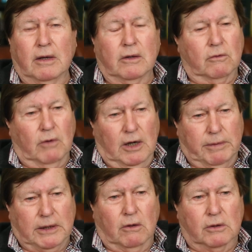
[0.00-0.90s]
Could well
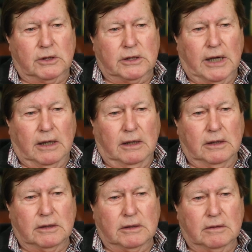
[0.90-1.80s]
be called
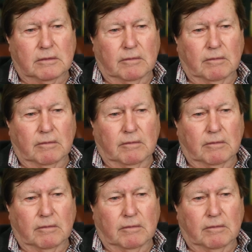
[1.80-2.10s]
scandalous.